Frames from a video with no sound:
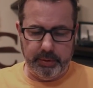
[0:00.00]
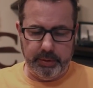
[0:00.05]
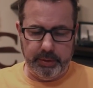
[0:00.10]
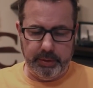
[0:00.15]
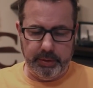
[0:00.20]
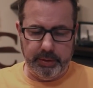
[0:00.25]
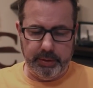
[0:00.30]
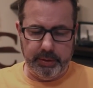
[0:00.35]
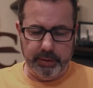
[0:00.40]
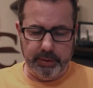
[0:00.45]

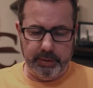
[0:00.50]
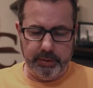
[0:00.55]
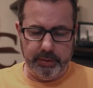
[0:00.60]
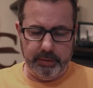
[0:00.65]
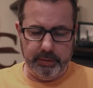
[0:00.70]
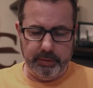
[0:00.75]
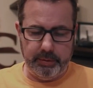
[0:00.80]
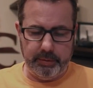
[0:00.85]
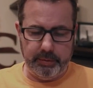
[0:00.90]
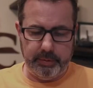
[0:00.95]

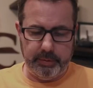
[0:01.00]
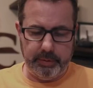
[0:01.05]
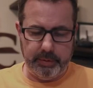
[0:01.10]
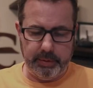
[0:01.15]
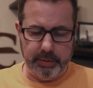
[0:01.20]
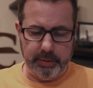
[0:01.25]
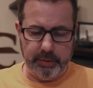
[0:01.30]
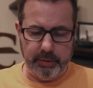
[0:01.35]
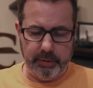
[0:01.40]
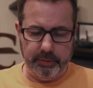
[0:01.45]
And
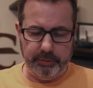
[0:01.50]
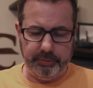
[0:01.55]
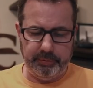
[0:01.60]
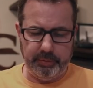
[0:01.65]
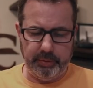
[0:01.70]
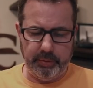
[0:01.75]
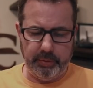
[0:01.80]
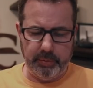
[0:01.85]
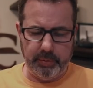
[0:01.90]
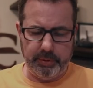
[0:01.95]

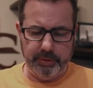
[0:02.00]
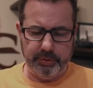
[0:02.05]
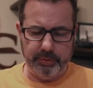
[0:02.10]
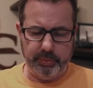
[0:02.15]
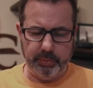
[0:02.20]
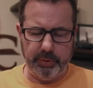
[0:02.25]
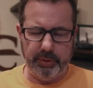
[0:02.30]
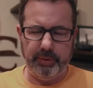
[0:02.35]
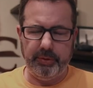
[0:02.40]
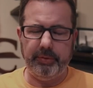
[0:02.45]
also I
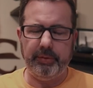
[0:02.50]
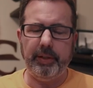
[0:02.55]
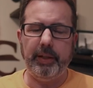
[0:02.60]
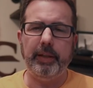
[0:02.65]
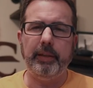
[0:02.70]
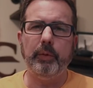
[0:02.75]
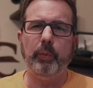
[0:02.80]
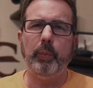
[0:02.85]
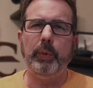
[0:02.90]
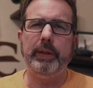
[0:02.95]
just wanted to
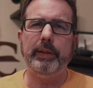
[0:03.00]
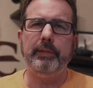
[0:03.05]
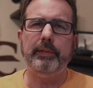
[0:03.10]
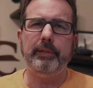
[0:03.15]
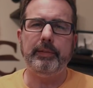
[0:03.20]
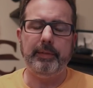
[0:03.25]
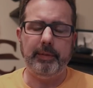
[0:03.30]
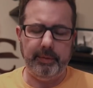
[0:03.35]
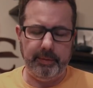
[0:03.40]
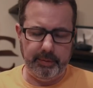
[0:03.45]
say the
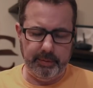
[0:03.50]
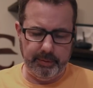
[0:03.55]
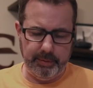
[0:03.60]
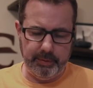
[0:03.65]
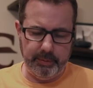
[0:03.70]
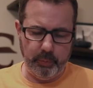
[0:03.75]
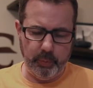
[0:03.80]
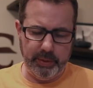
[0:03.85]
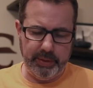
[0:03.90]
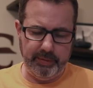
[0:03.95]

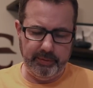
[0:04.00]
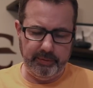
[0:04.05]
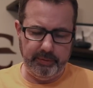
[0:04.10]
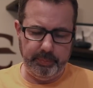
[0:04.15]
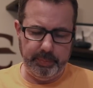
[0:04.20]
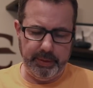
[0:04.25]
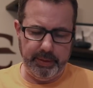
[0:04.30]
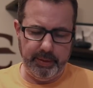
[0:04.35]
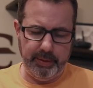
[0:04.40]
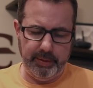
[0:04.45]
wind
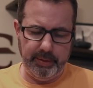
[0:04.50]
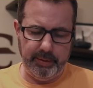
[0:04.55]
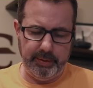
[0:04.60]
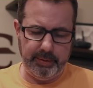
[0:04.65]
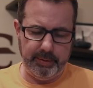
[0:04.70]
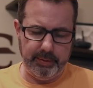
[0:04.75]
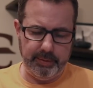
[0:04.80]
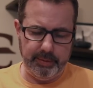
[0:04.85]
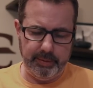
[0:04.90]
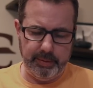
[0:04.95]
speed
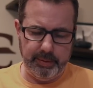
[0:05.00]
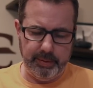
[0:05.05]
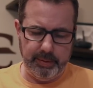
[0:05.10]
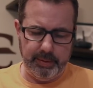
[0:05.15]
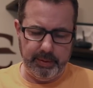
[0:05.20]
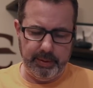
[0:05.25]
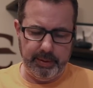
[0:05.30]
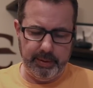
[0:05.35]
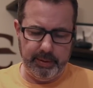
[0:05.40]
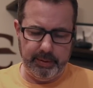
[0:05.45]

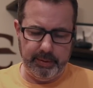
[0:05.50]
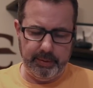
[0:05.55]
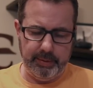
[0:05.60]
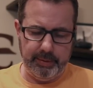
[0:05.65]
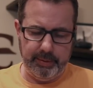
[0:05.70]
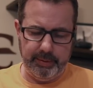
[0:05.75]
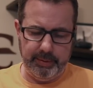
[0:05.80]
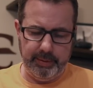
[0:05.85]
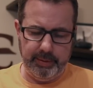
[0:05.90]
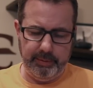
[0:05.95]

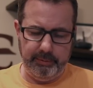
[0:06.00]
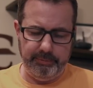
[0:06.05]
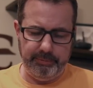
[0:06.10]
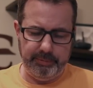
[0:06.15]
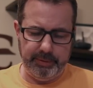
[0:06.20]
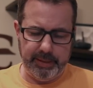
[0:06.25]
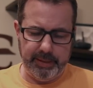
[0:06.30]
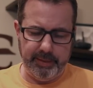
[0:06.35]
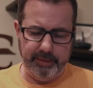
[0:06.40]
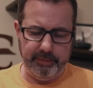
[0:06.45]
and the
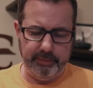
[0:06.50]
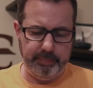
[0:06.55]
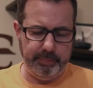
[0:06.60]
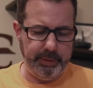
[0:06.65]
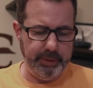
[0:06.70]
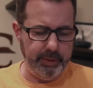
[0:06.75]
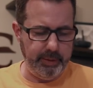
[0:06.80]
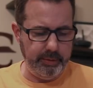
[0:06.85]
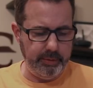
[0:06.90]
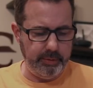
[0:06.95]
flight
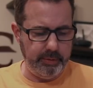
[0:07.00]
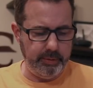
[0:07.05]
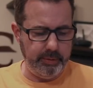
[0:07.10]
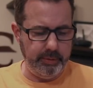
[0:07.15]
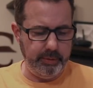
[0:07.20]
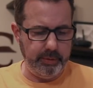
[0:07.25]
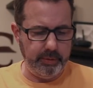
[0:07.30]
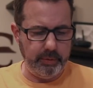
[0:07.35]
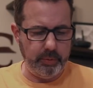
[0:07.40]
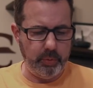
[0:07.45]
speed
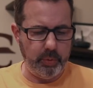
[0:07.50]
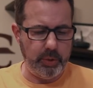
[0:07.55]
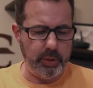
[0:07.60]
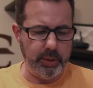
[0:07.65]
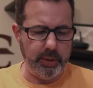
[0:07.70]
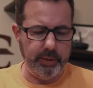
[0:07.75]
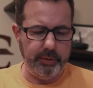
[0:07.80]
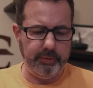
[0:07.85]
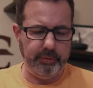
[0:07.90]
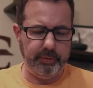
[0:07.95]
on the
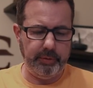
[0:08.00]
quad.